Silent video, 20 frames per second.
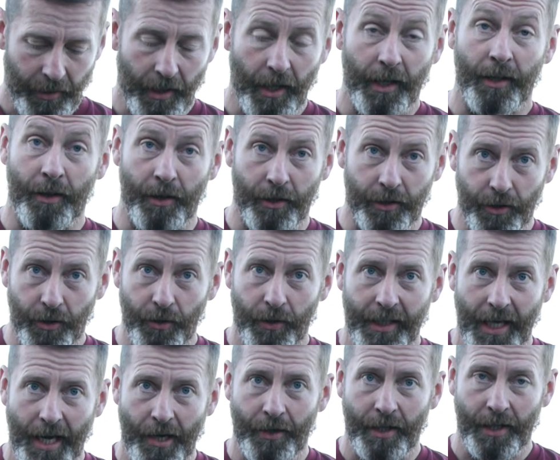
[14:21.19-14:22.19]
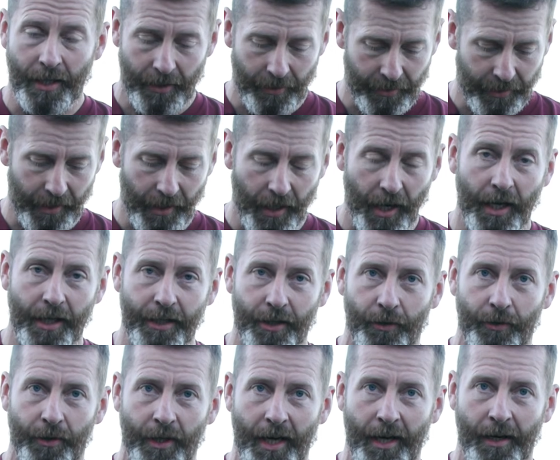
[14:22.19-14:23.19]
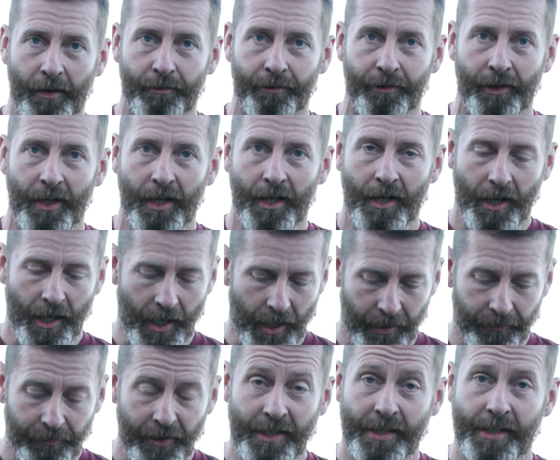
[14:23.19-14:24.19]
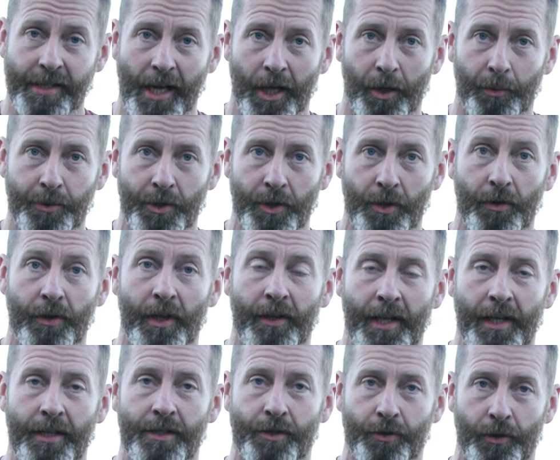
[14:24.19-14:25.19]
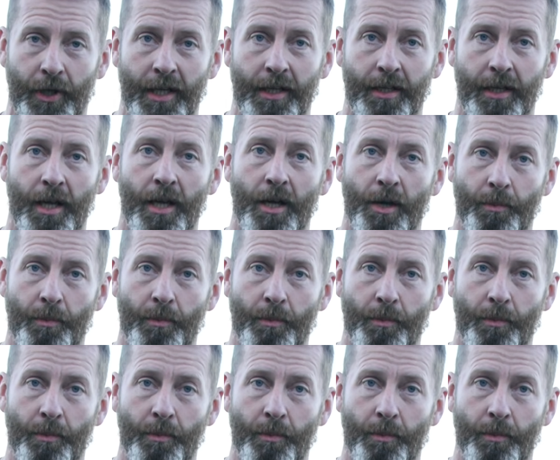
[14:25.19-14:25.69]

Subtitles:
and that you carry that I don't have, and if this has helped you, then that's great.